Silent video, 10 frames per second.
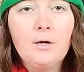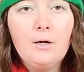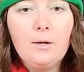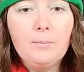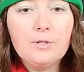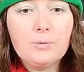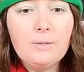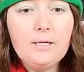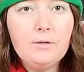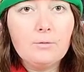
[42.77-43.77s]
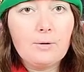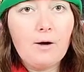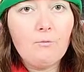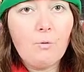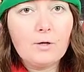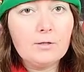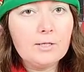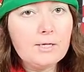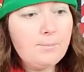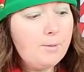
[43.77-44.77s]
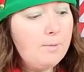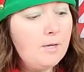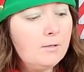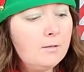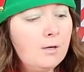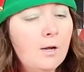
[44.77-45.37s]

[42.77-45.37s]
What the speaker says: in between. You don't have water to dip them in.